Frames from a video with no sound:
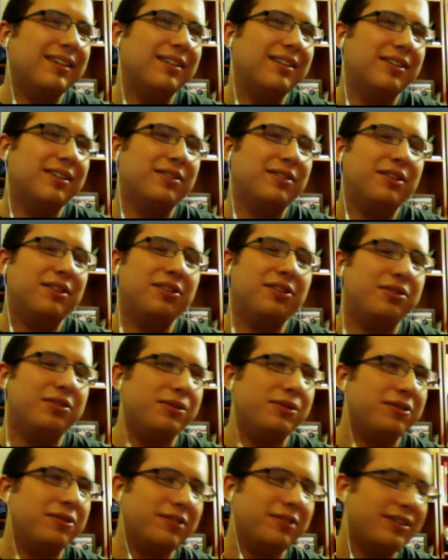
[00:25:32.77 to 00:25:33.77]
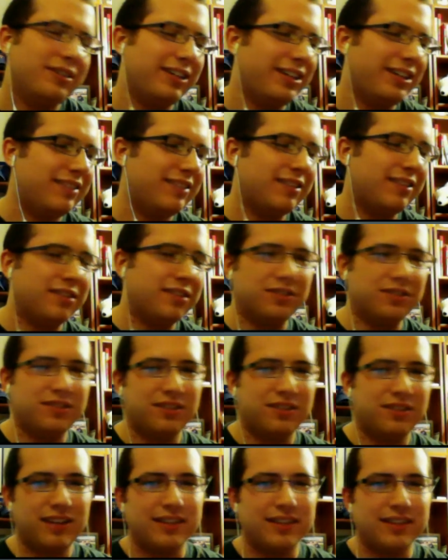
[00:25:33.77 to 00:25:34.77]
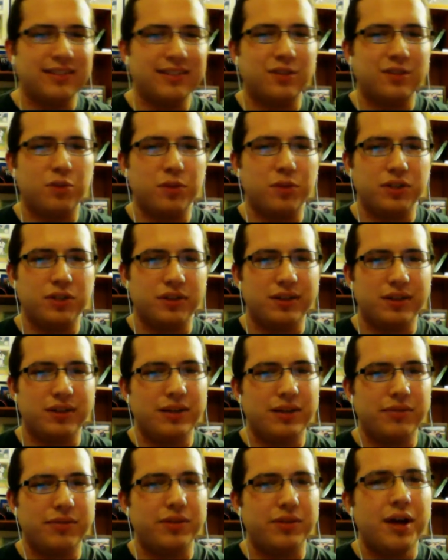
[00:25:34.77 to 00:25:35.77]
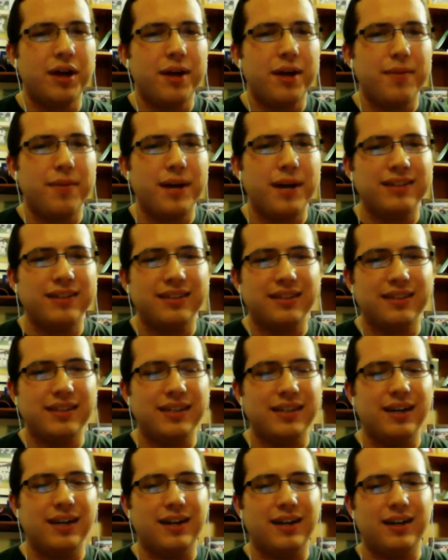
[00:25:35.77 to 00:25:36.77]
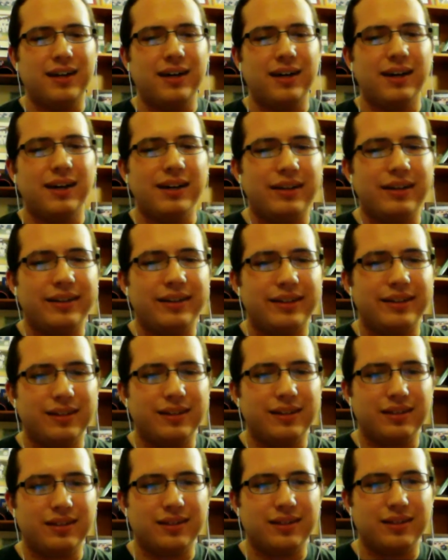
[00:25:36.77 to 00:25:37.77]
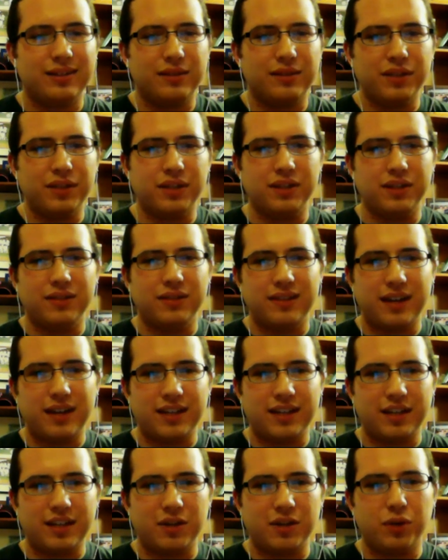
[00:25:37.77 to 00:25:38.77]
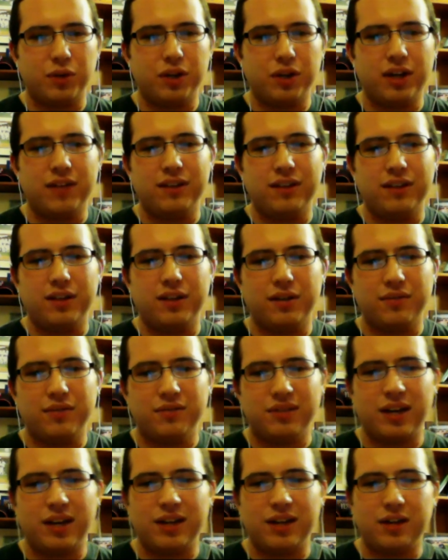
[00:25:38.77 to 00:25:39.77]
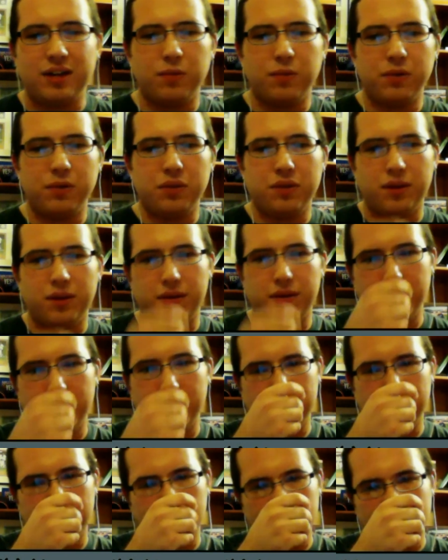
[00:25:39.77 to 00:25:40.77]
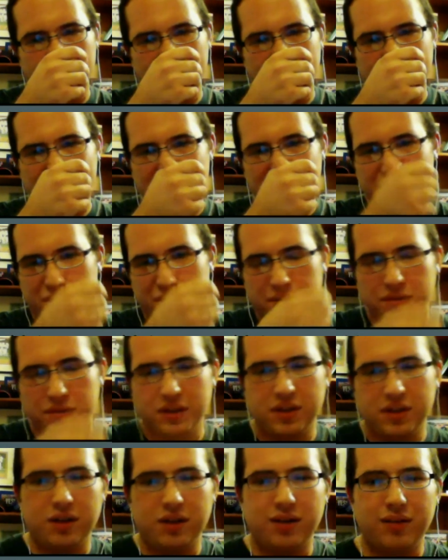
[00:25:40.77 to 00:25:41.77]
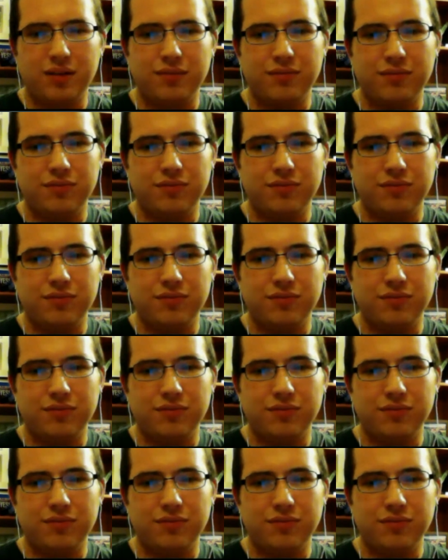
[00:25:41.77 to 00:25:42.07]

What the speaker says: they'll do Ursa later. That's so much a thing they would do. Back to the villain, Zahir. What do you guys think of Zahir? What do you think of his voice? What do you think of?